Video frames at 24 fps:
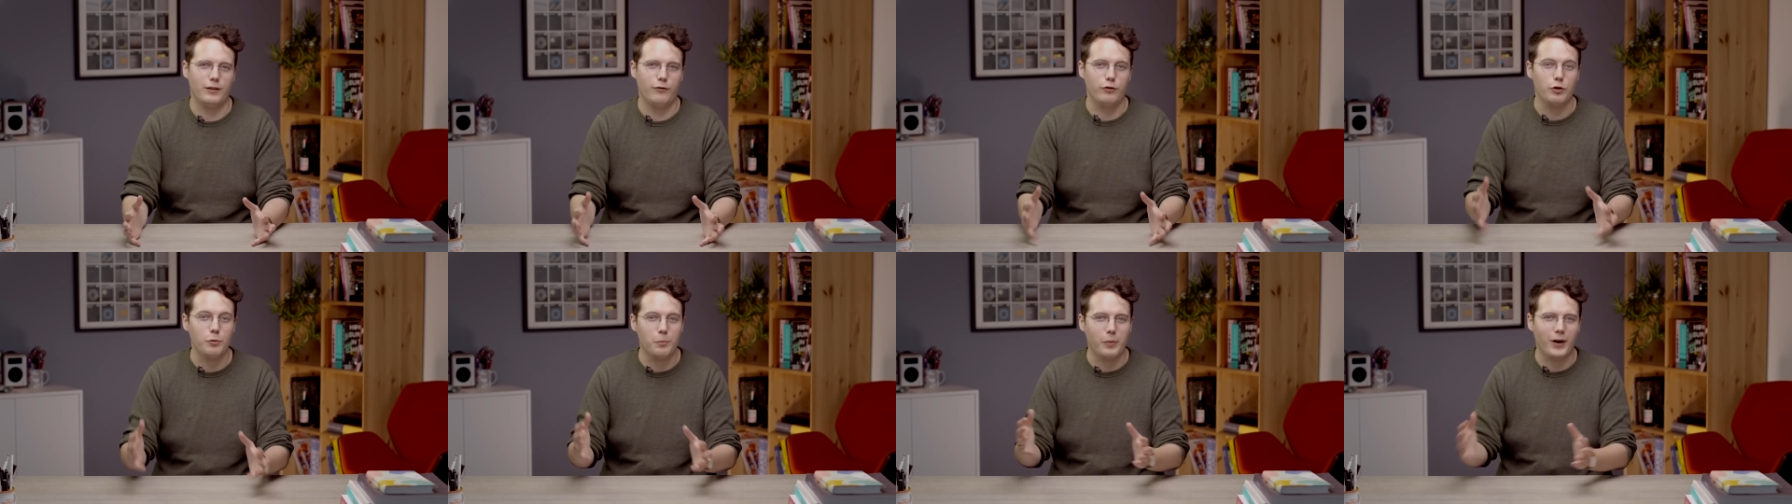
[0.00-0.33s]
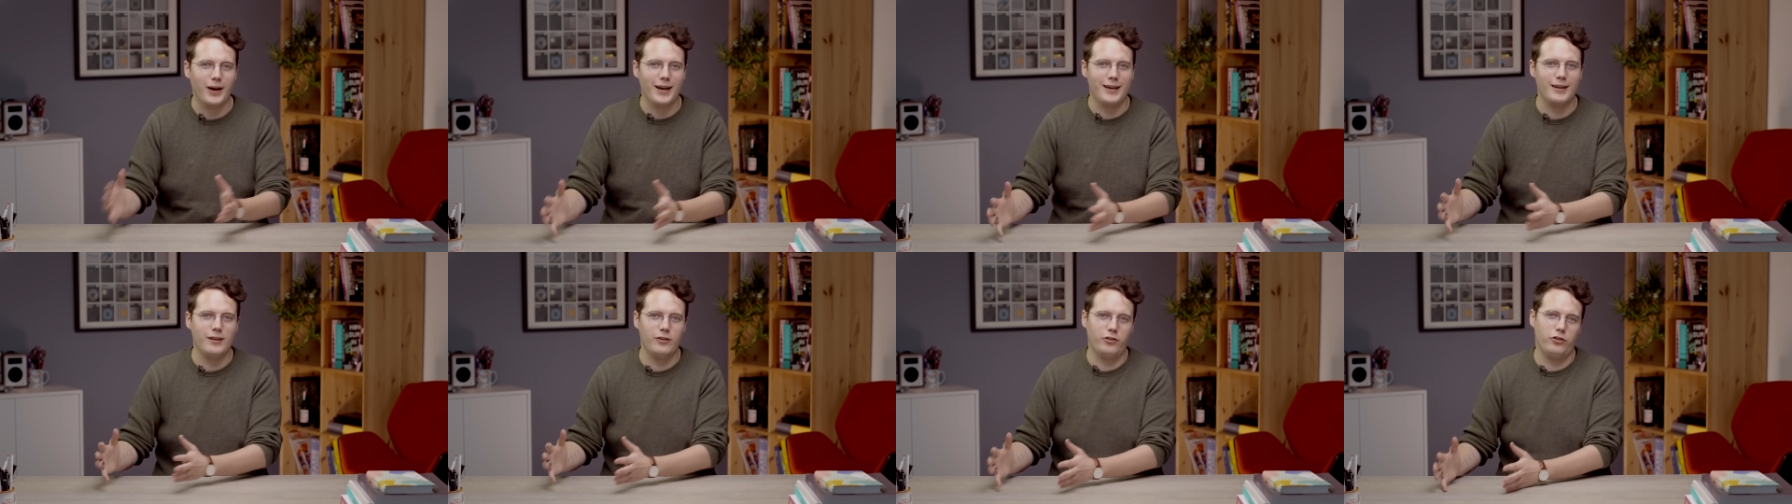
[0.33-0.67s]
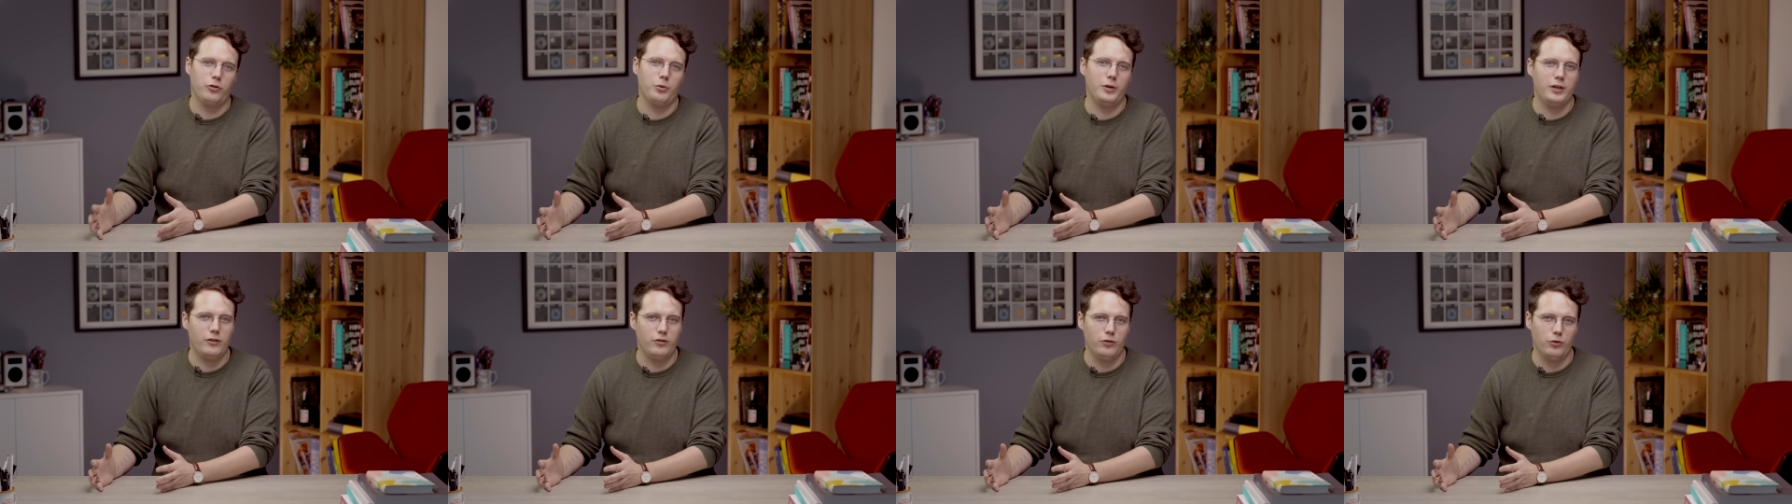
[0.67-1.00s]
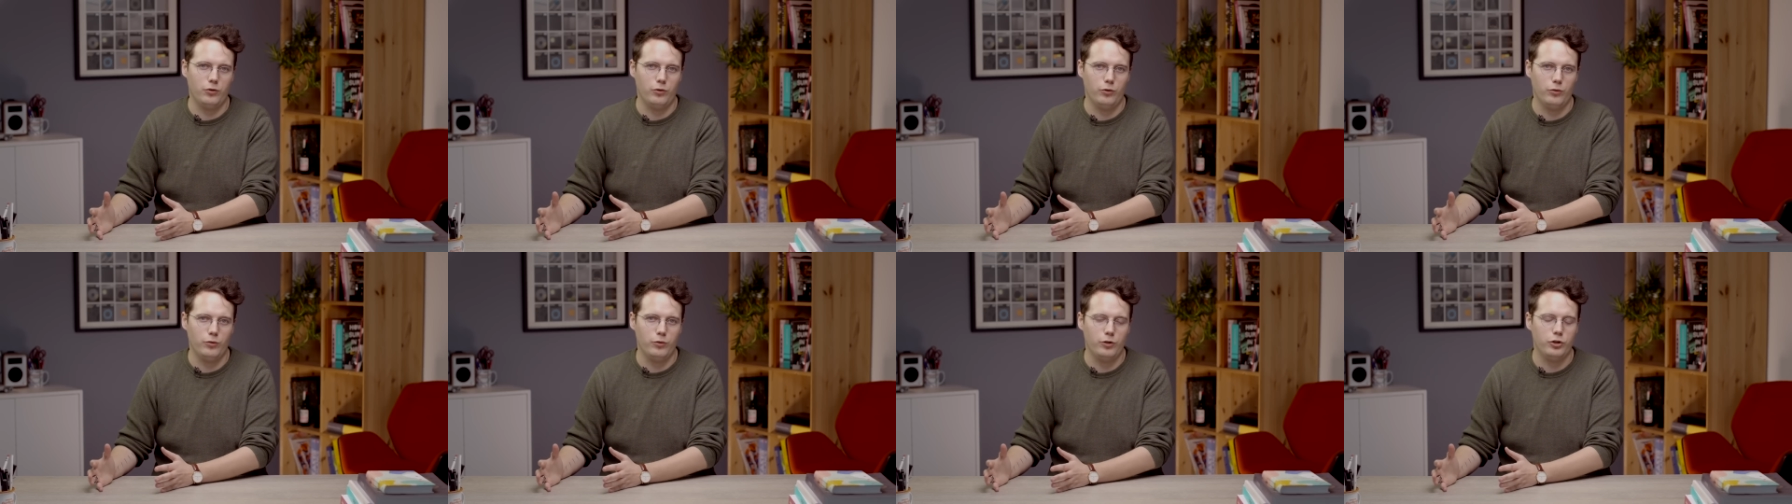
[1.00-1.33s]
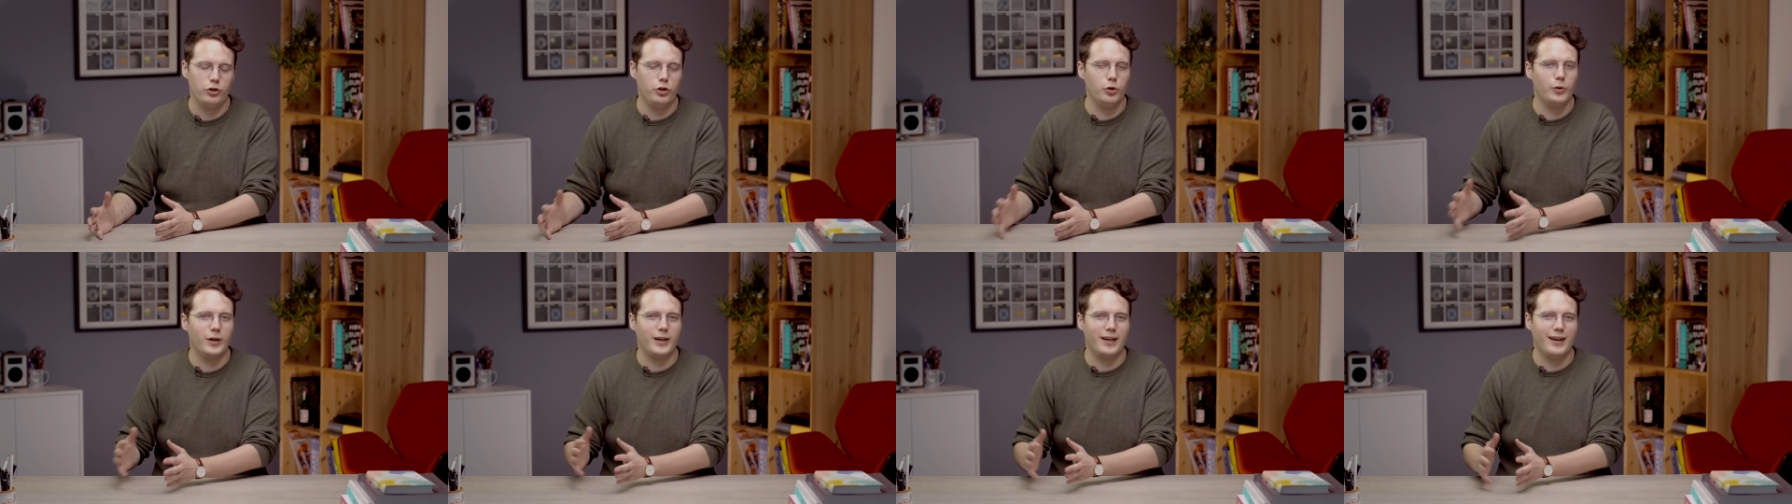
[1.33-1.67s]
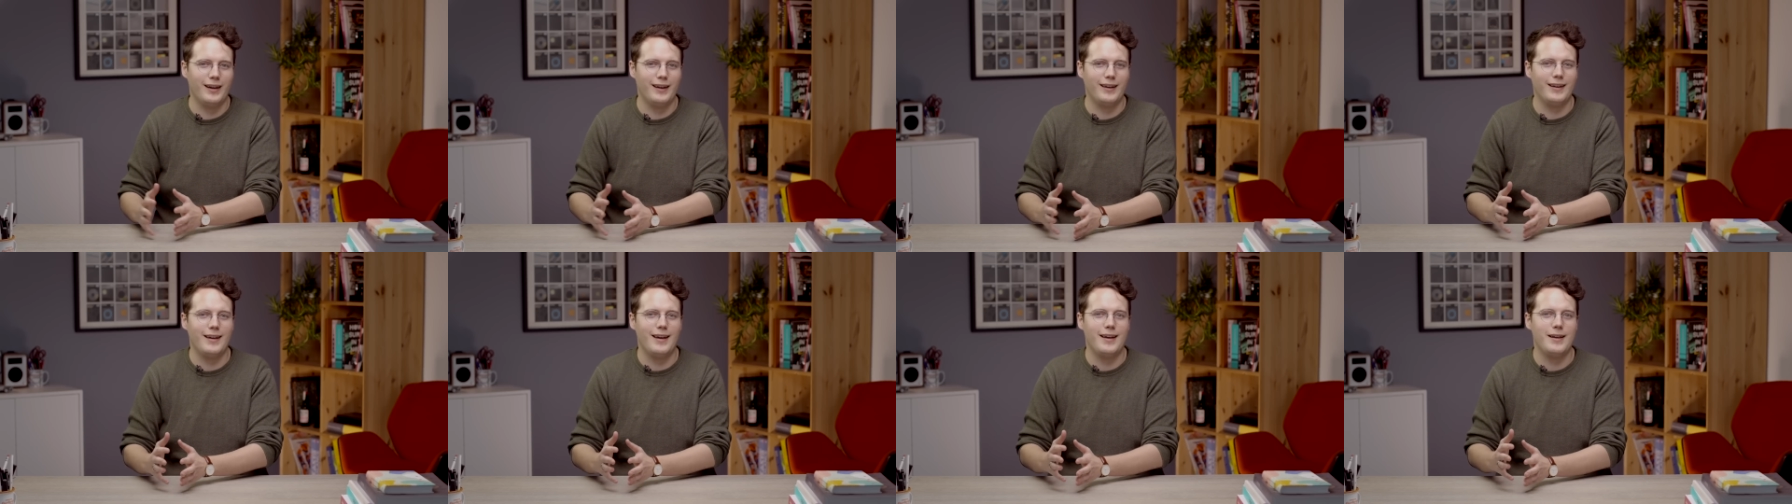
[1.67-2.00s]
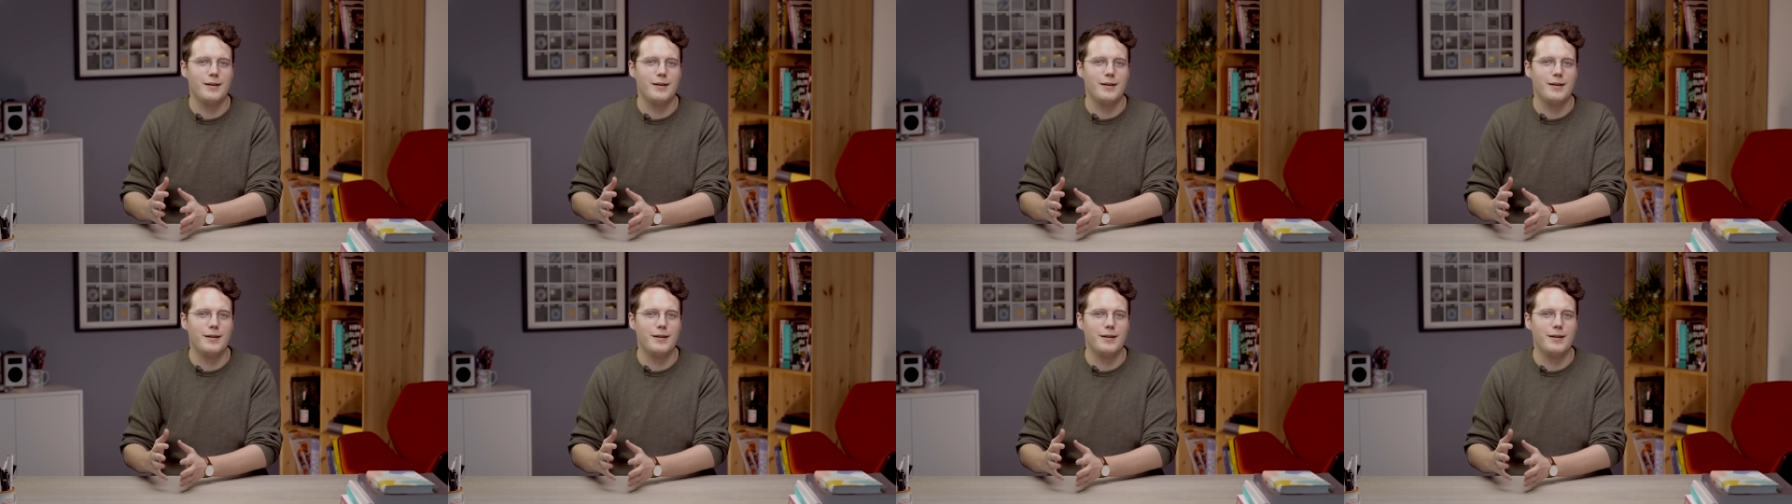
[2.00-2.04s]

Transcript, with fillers: if you buy an S22, you are getting